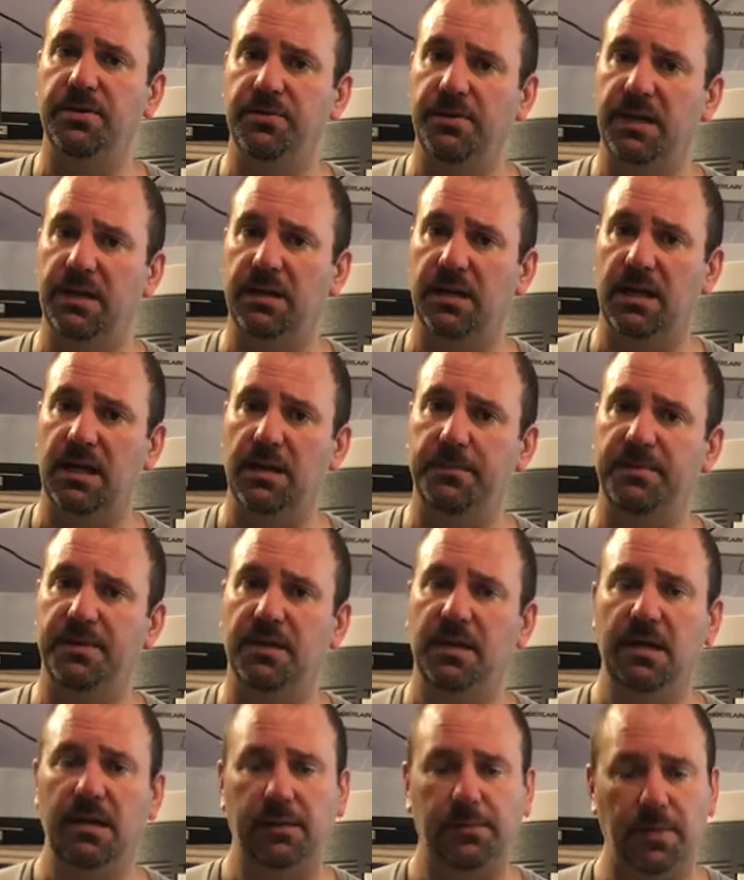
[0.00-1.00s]
New England
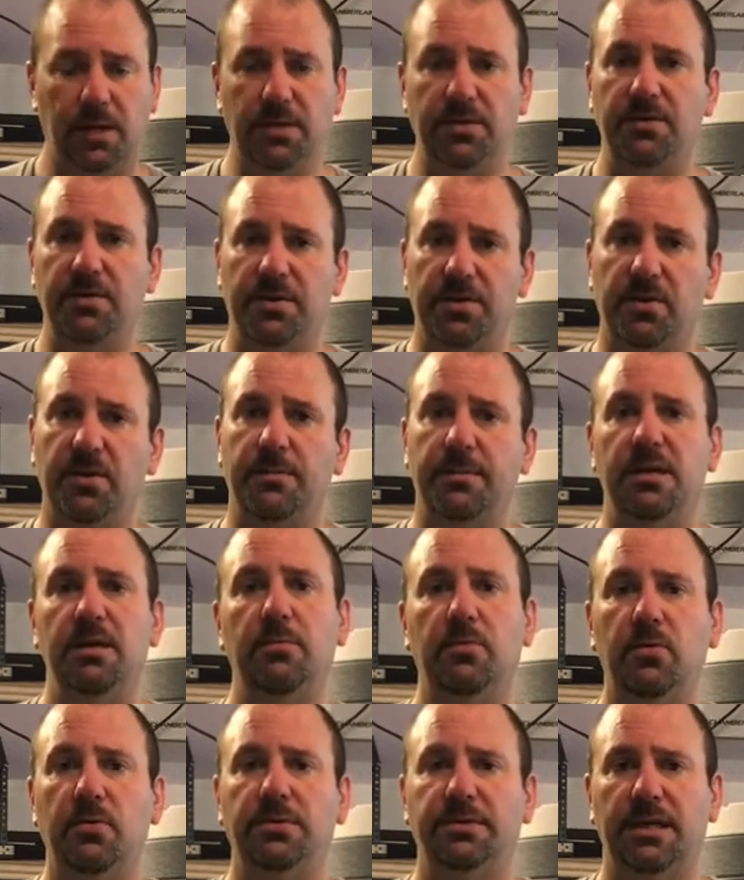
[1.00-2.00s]
IPA, I do a
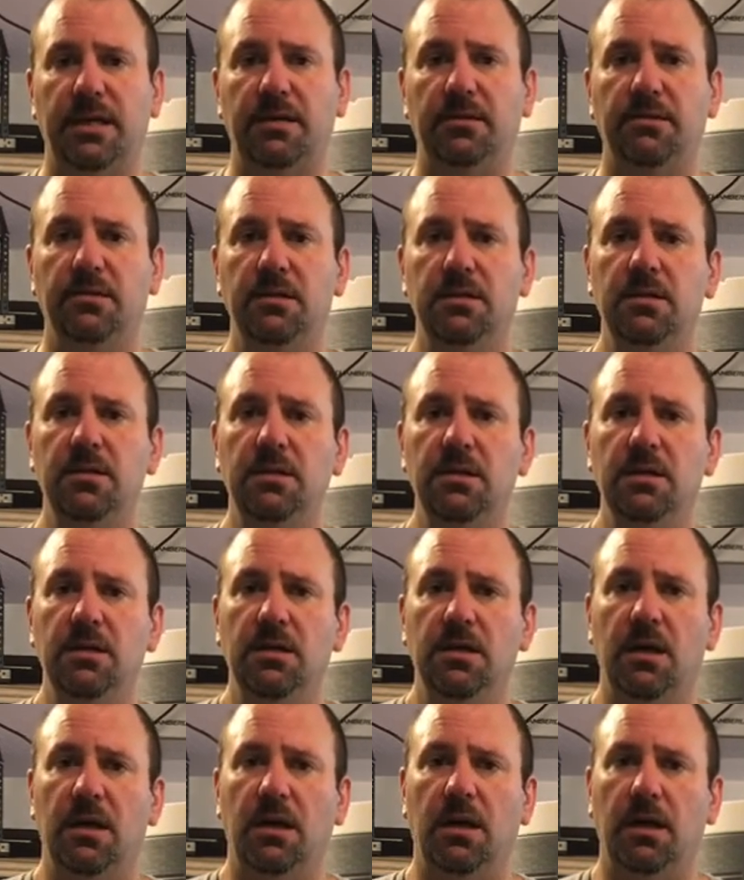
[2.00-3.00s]
30-minute boil
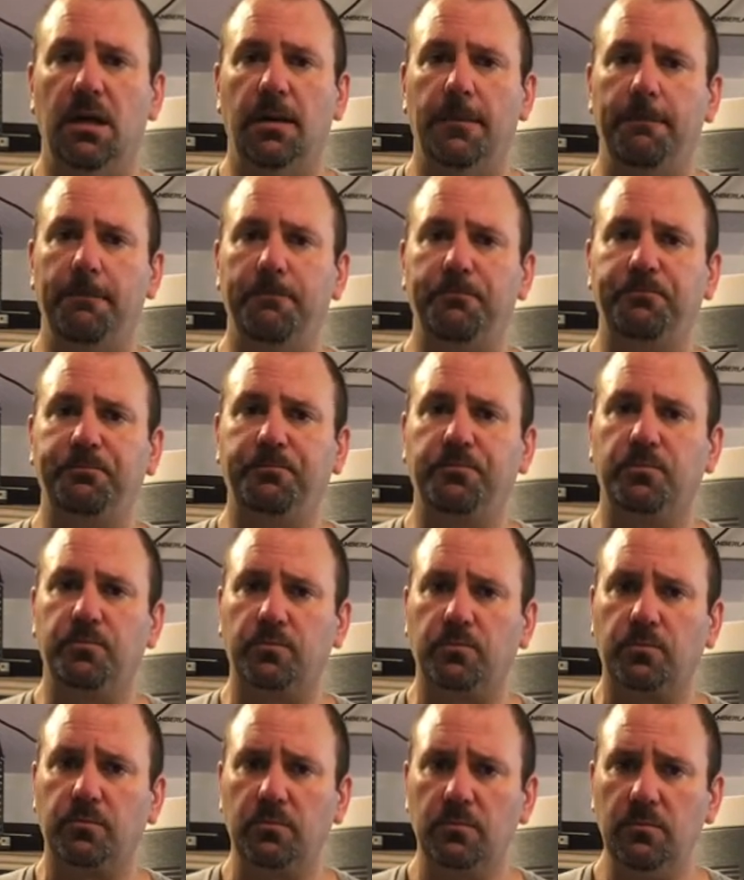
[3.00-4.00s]
now.
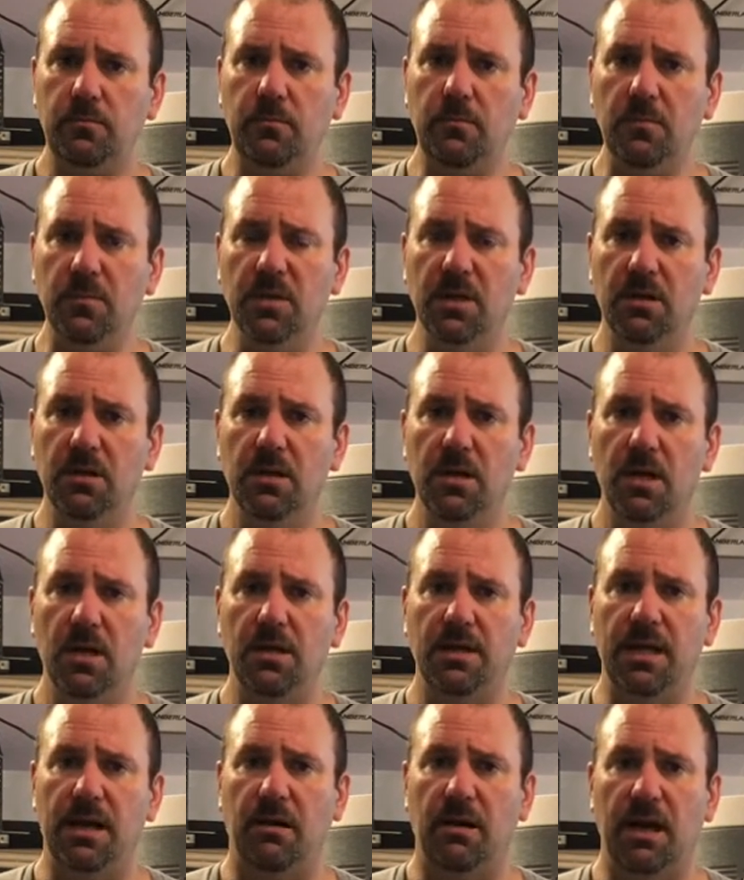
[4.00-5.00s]

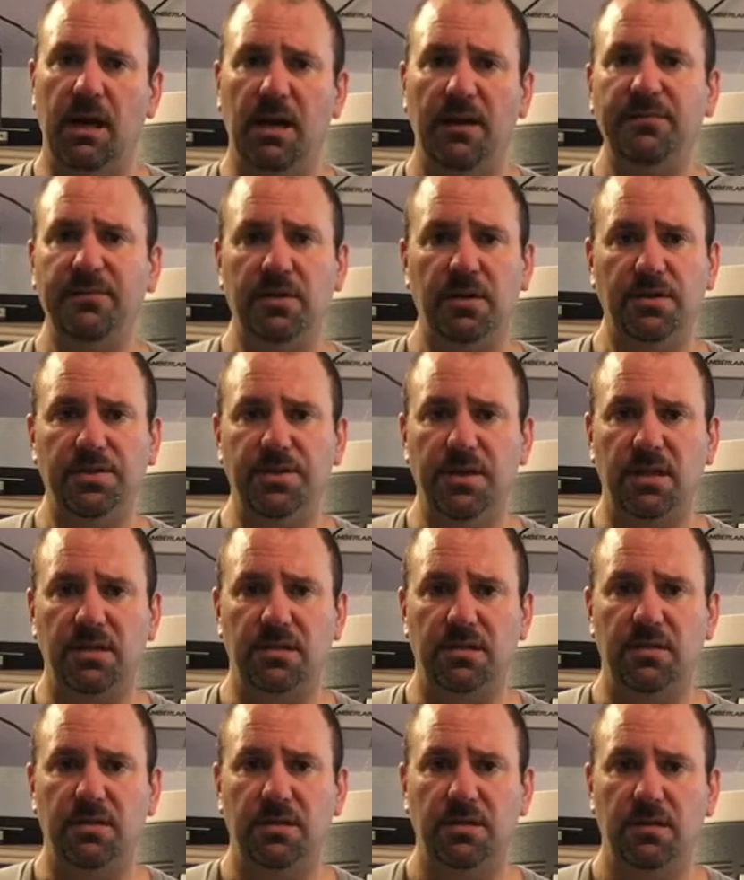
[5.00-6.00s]
Now I have to
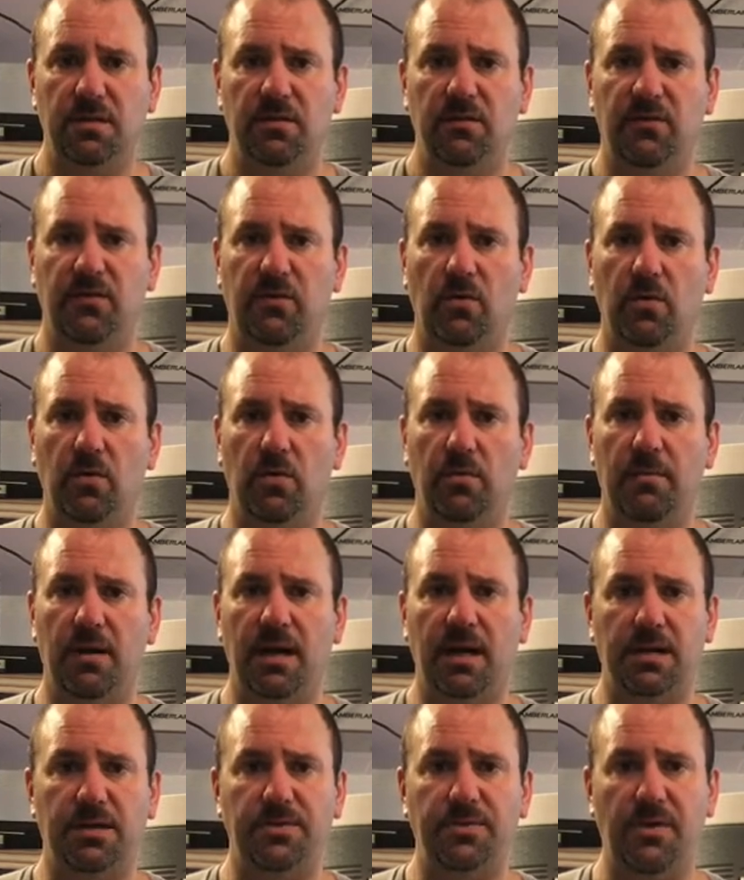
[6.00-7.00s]
adjust for
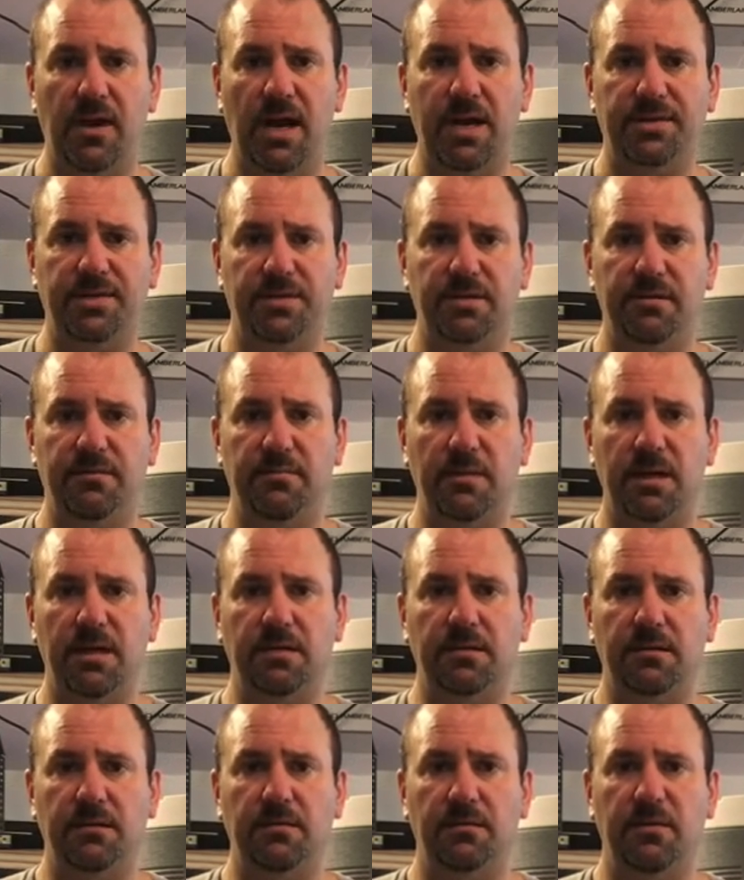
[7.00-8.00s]
my extraction of
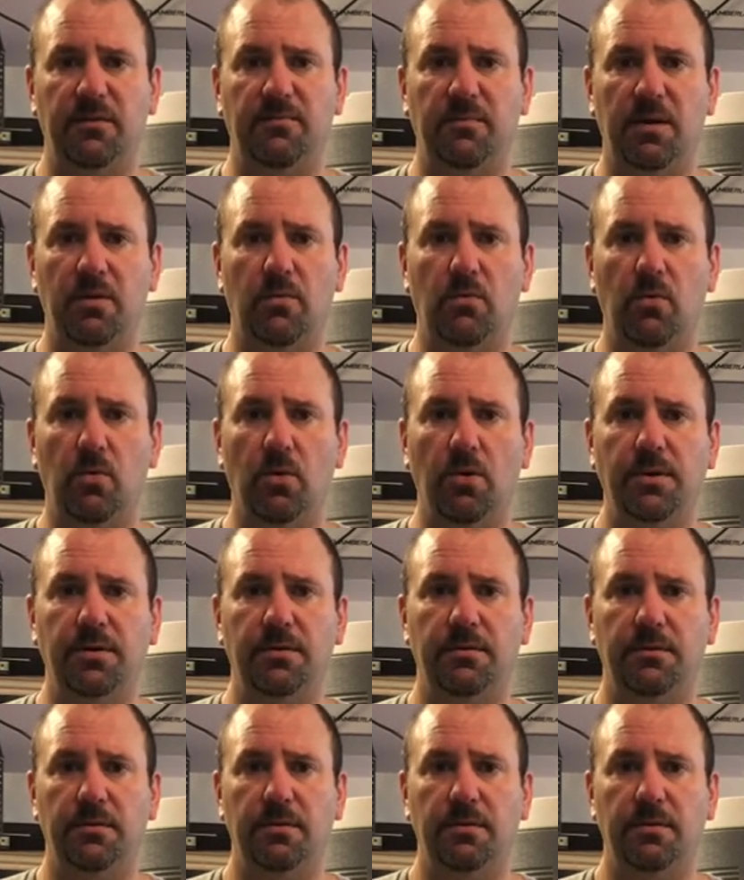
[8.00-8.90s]
my wort